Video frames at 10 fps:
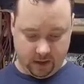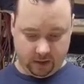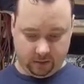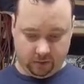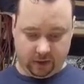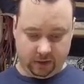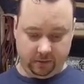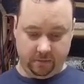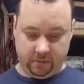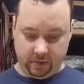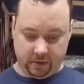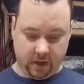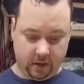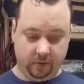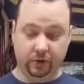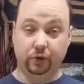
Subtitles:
Then we're going to cut out a